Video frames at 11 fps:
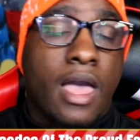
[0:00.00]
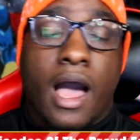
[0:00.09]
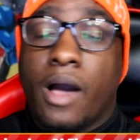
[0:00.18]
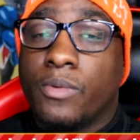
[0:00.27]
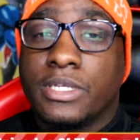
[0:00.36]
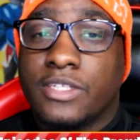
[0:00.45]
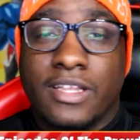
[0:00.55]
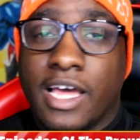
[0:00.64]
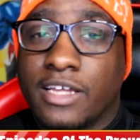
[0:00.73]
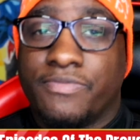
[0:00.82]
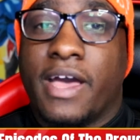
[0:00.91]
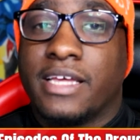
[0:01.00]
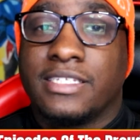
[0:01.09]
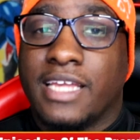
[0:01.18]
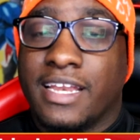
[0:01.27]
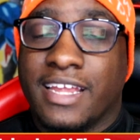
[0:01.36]
I always thought that was
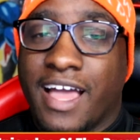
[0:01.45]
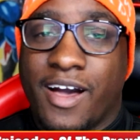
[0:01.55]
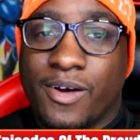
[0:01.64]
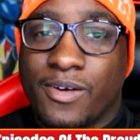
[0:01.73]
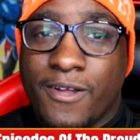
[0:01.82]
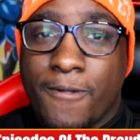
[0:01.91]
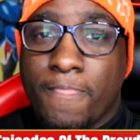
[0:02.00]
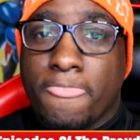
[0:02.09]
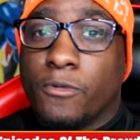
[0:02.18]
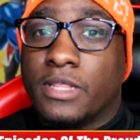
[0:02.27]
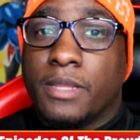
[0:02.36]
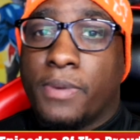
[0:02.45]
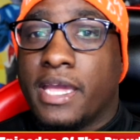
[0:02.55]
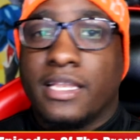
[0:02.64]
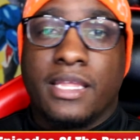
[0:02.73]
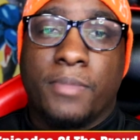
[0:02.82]
fascinating how with the
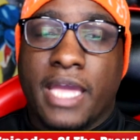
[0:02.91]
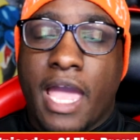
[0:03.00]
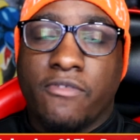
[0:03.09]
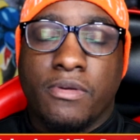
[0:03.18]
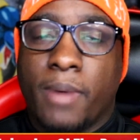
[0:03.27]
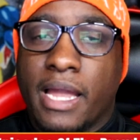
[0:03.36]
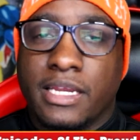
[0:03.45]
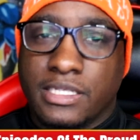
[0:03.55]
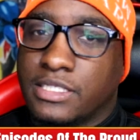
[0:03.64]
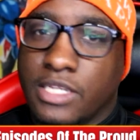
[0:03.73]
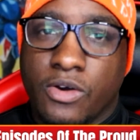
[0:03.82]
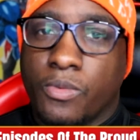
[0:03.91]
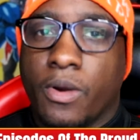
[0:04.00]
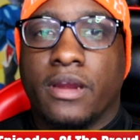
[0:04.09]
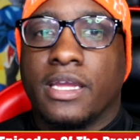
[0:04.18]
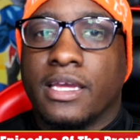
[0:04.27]
pandemic, everybody is still
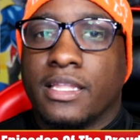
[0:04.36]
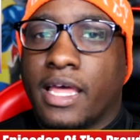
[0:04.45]
working.